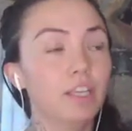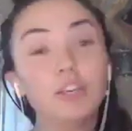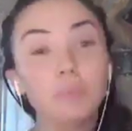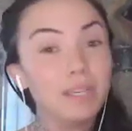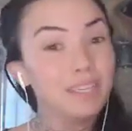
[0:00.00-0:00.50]

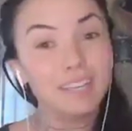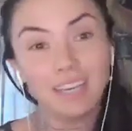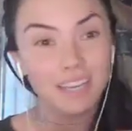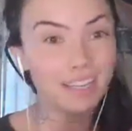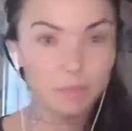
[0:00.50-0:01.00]
human
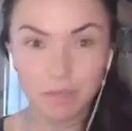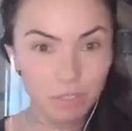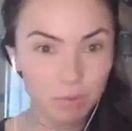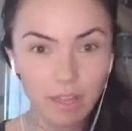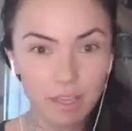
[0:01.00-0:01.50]
dignity and
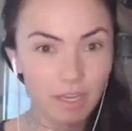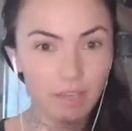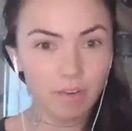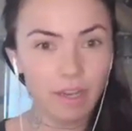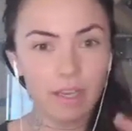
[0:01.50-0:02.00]

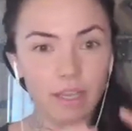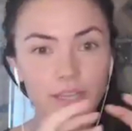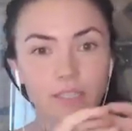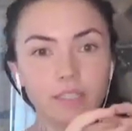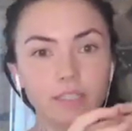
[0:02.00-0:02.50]
spirituality, right? Like
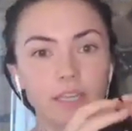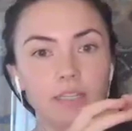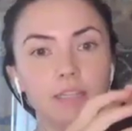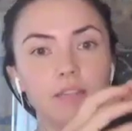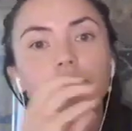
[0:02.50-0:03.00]
it's
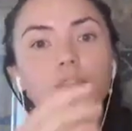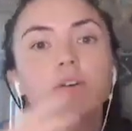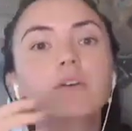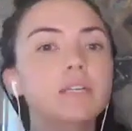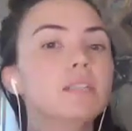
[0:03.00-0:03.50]
the
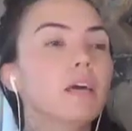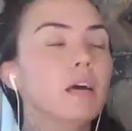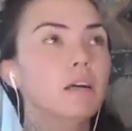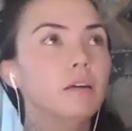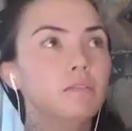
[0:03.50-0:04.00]
focus
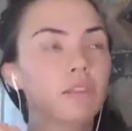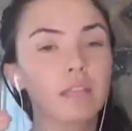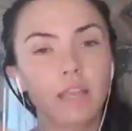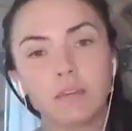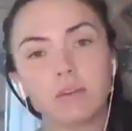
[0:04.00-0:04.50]
of the
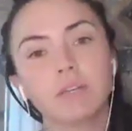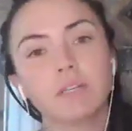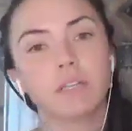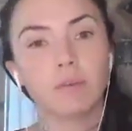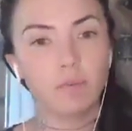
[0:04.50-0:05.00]
language
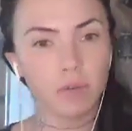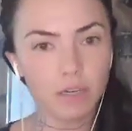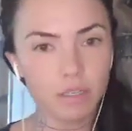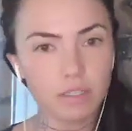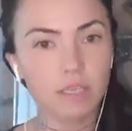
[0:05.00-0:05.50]
and the
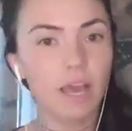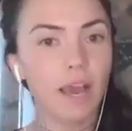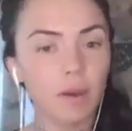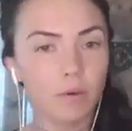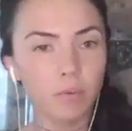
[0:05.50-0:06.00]
words and
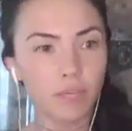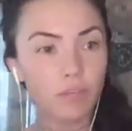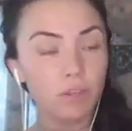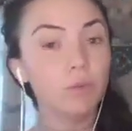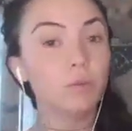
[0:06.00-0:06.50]
how we
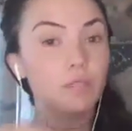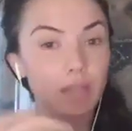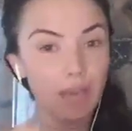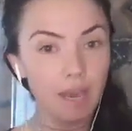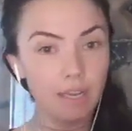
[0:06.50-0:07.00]
use
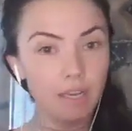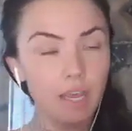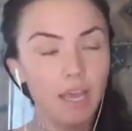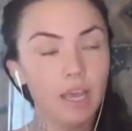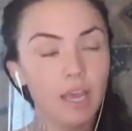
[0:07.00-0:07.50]
that
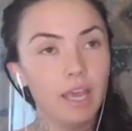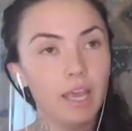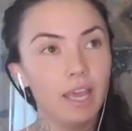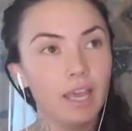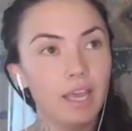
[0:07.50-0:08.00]

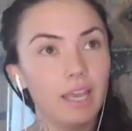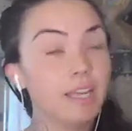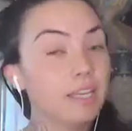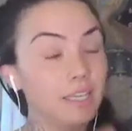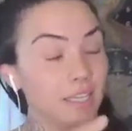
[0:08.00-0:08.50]

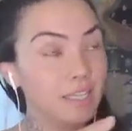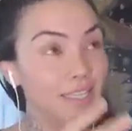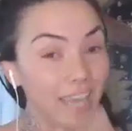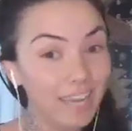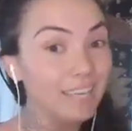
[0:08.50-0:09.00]
in a
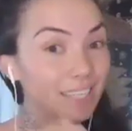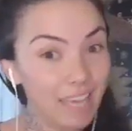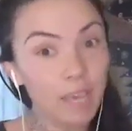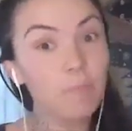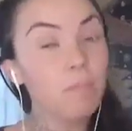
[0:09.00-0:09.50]

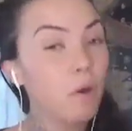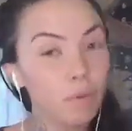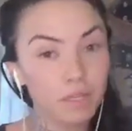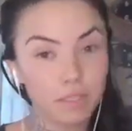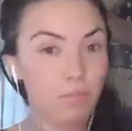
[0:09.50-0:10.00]
day-to-day
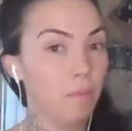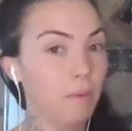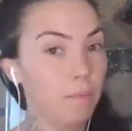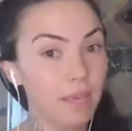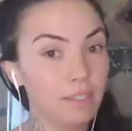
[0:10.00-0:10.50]

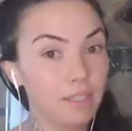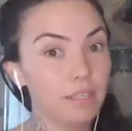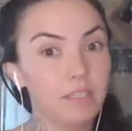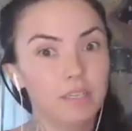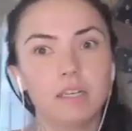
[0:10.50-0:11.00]
moment-to-moment
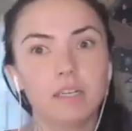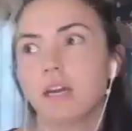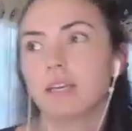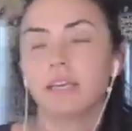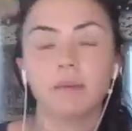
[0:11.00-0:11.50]
basis, not
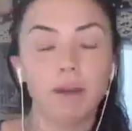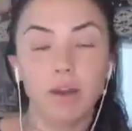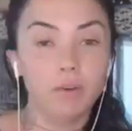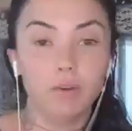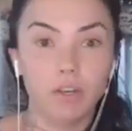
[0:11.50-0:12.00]
talking
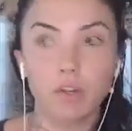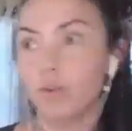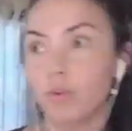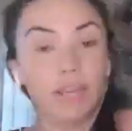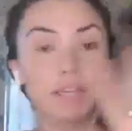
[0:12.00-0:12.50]
about
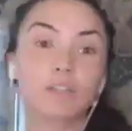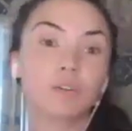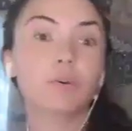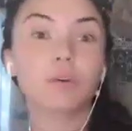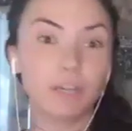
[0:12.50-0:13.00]

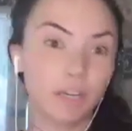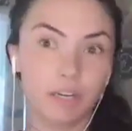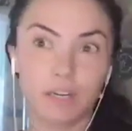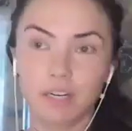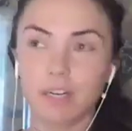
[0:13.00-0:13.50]

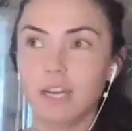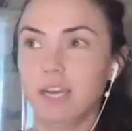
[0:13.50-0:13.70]
grandeur